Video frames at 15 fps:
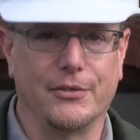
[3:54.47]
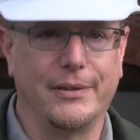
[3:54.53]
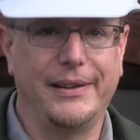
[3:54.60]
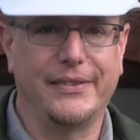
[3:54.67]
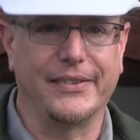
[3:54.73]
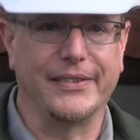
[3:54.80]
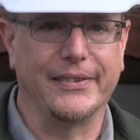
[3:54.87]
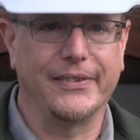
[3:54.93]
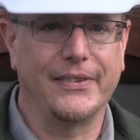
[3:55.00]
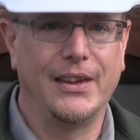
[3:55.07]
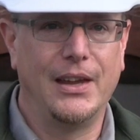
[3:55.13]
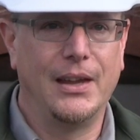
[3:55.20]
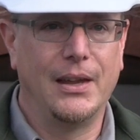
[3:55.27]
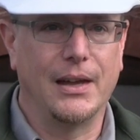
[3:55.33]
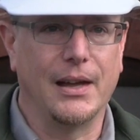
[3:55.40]
reasons,
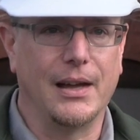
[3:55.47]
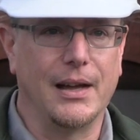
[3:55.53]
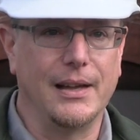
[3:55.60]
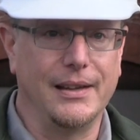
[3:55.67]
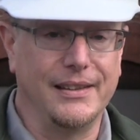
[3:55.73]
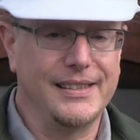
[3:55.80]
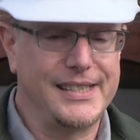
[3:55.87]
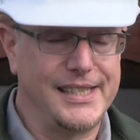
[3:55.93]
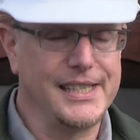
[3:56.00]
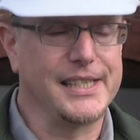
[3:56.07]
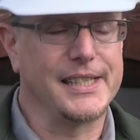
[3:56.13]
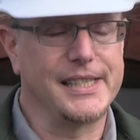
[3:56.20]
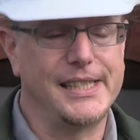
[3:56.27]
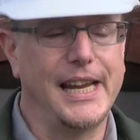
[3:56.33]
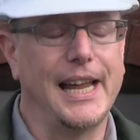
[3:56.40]
still
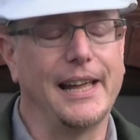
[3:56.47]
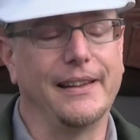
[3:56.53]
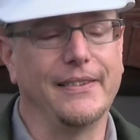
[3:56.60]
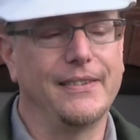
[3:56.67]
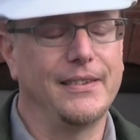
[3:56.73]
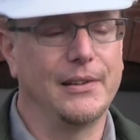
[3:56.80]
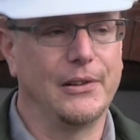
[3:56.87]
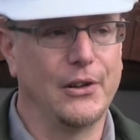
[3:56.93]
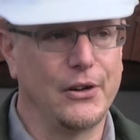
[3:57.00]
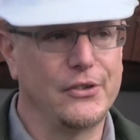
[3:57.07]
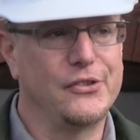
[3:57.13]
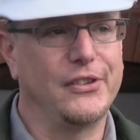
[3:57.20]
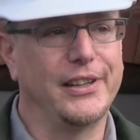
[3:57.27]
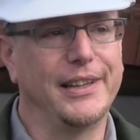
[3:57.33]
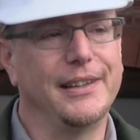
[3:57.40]
stands
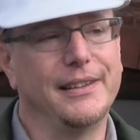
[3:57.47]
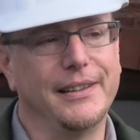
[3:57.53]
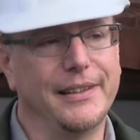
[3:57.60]
largely